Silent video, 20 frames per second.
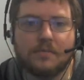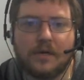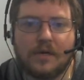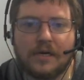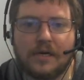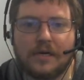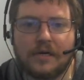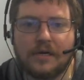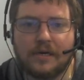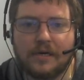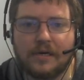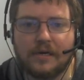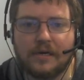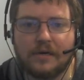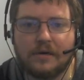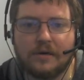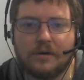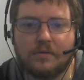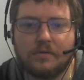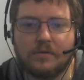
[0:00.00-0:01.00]

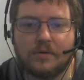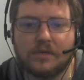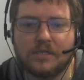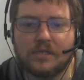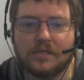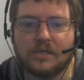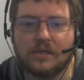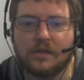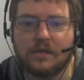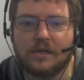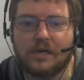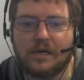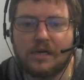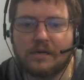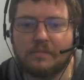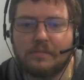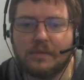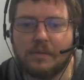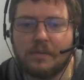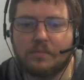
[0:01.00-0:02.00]
We're just going to lock
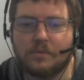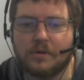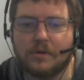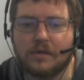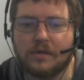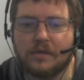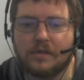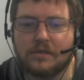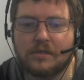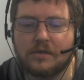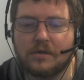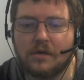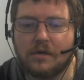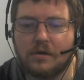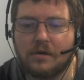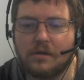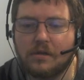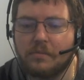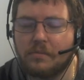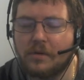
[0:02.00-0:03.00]
them up. We're going to turn on
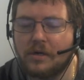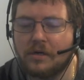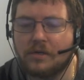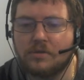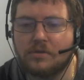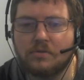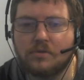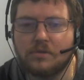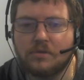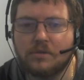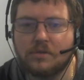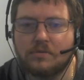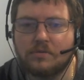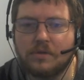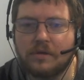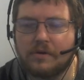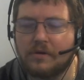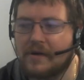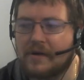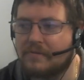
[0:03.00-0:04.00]
all the modules. We
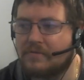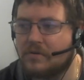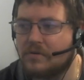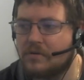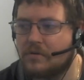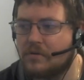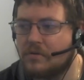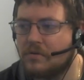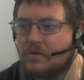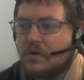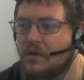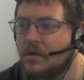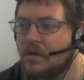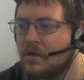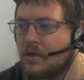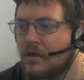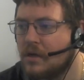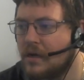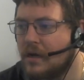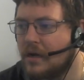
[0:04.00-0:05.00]
don't have to
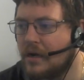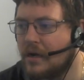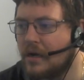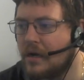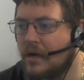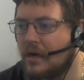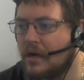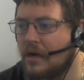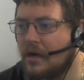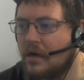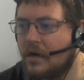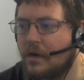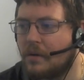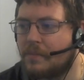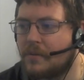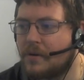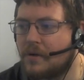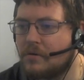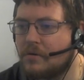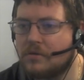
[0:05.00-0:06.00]

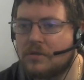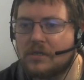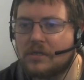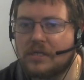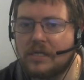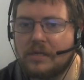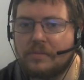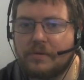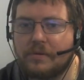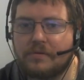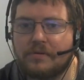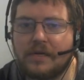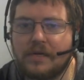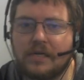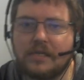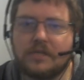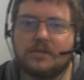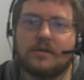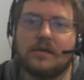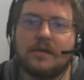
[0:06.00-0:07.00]
approach or keep at
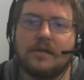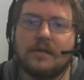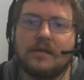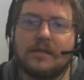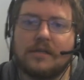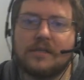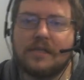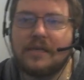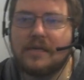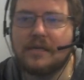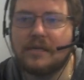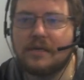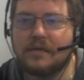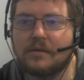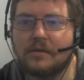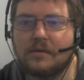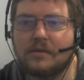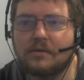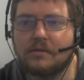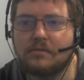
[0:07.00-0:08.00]
range or any of that
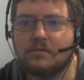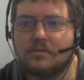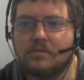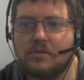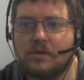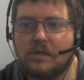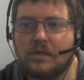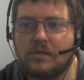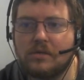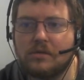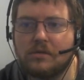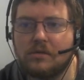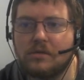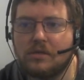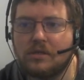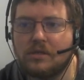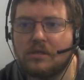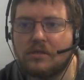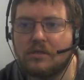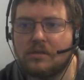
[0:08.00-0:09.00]
thing. We
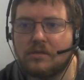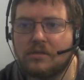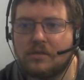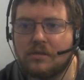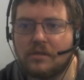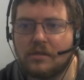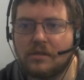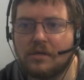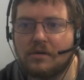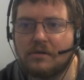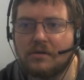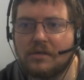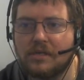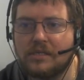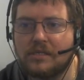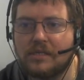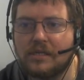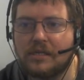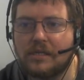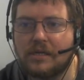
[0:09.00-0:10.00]
just literally
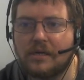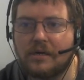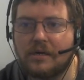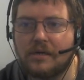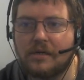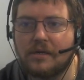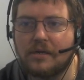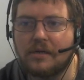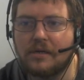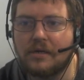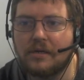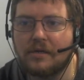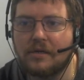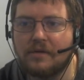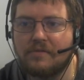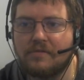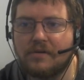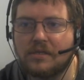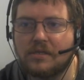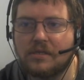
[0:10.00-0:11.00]
sit there and he
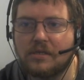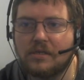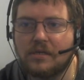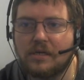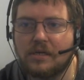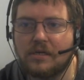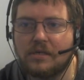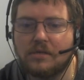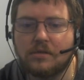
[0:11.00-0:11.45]
eventually dies.